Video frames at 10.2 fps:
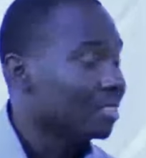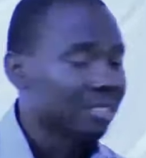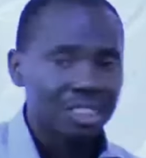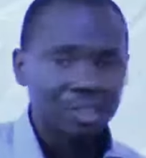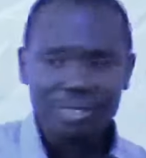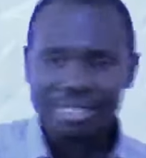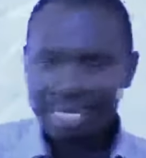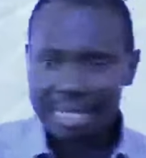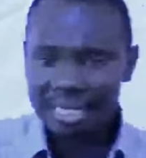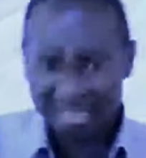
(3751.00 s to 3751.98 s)
She would
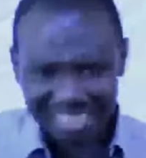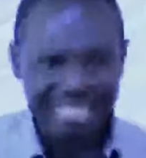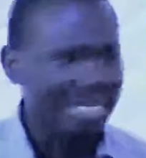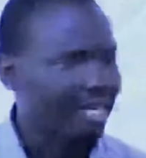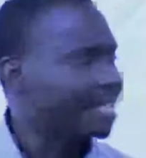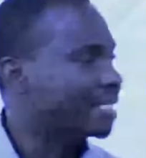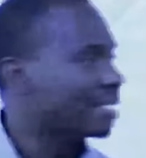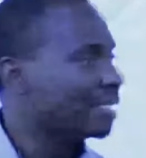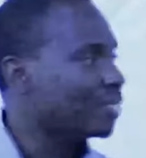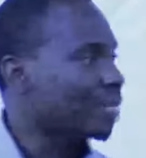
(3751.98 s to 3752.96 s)
start, she
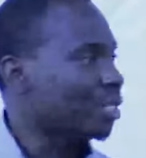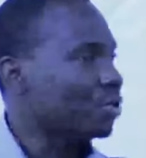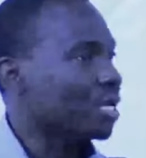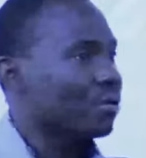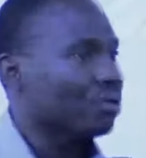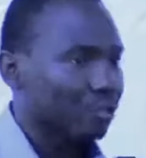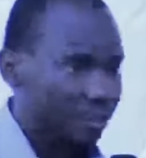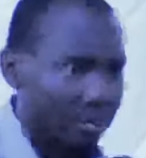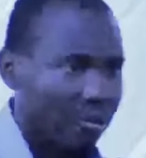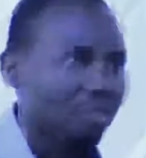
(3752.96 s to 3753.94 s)
cries. So I told her, no,
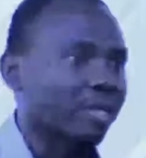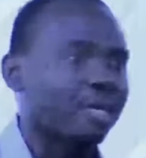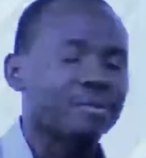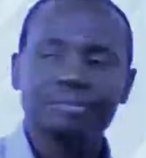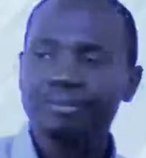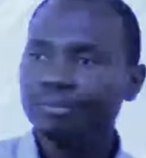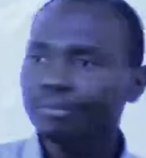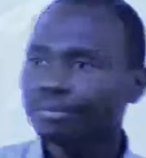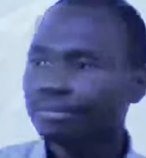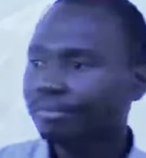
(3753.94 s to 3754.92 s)
it's okay.
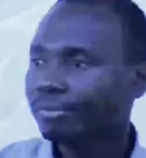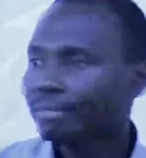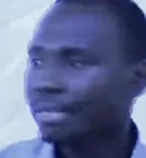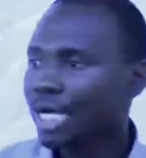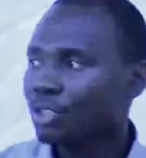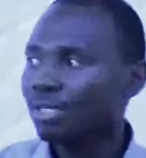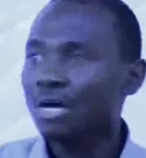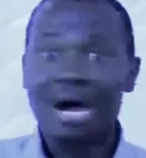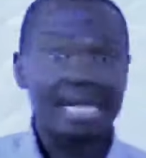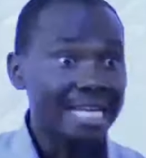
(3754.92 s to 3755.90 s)
I told
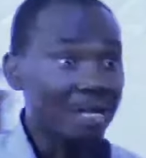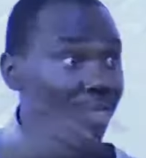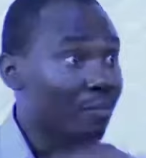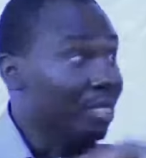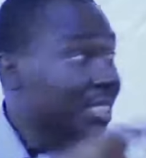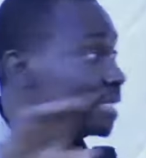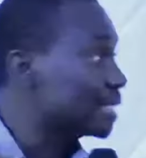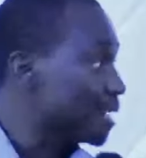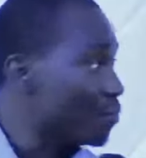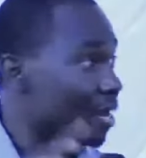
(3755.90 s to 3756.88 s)
her one day we'll meet
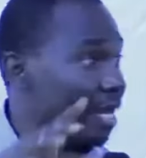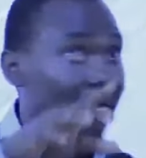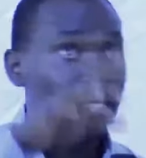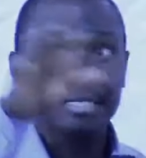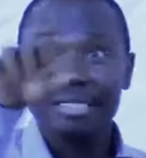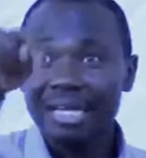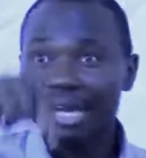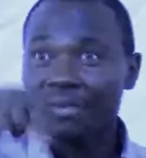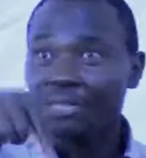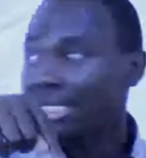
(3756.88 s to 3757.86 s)
somewhere.
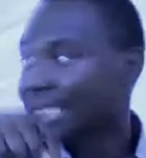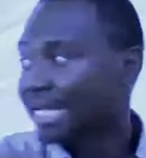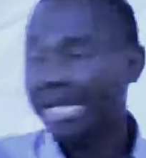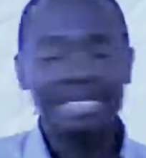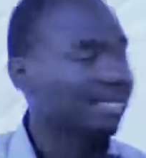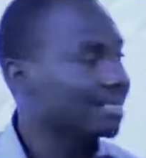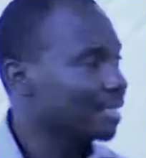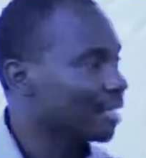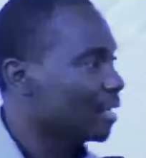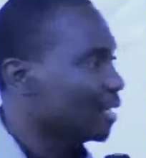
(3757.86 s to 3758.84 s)
And I was saying in IDC.